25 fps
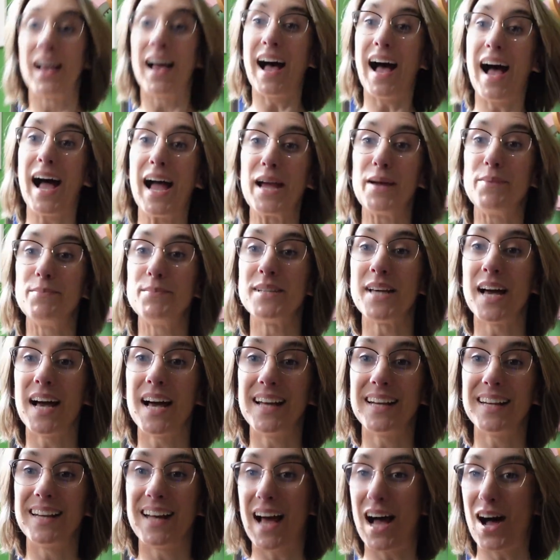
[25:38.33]
I am
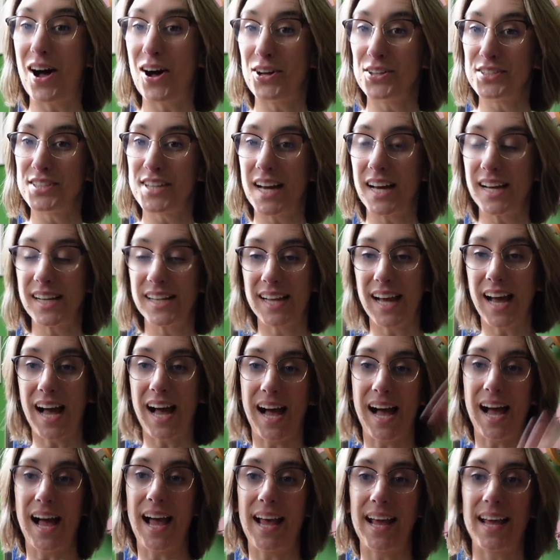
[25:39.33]
done, all done.
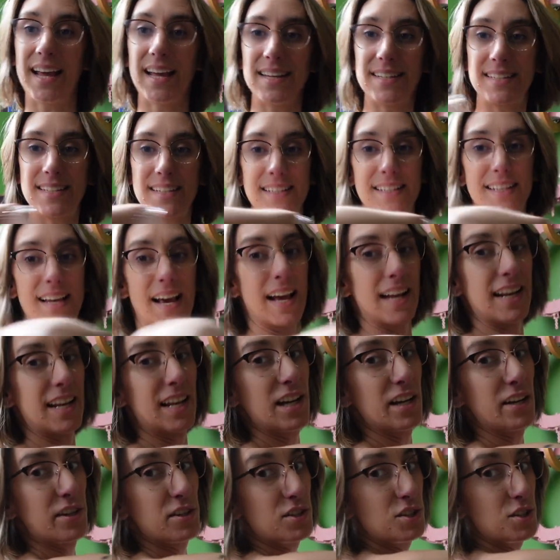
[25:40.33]
I
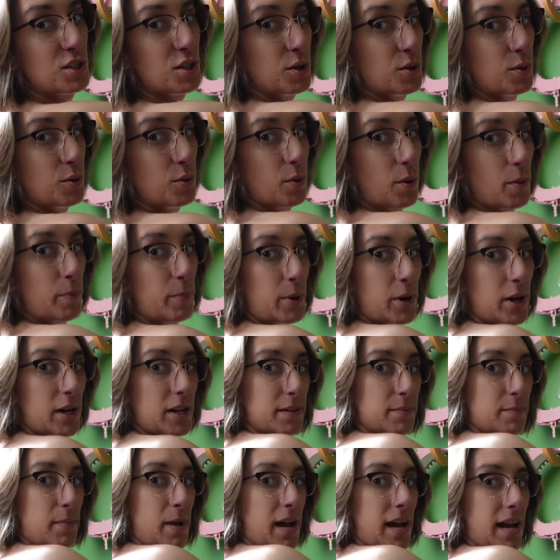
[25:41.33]
decided to
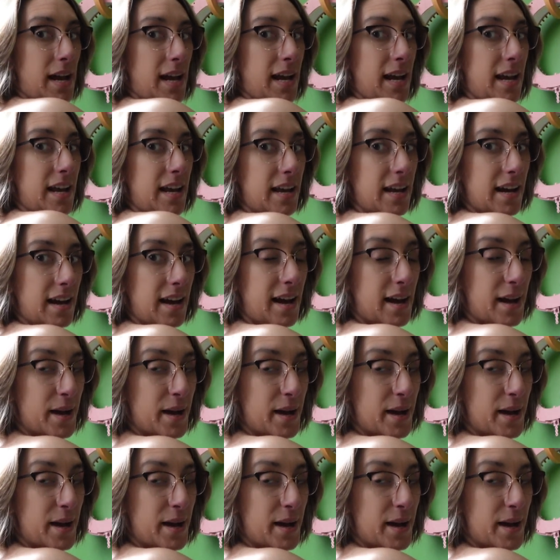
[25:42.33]
put my,